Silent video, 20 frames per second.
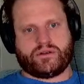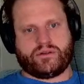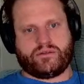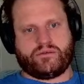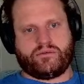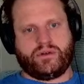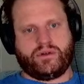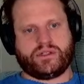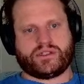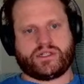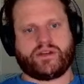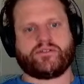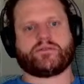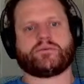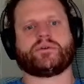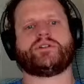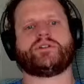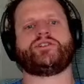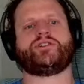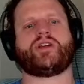Let's give him
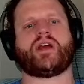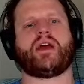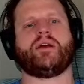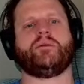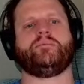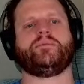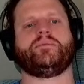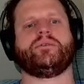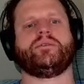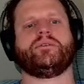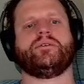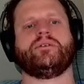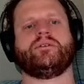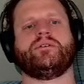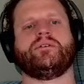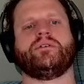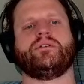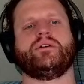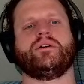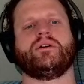a shape.
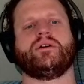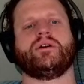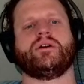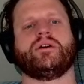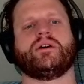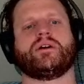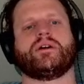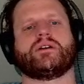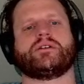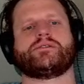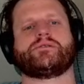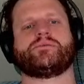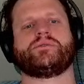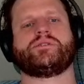So we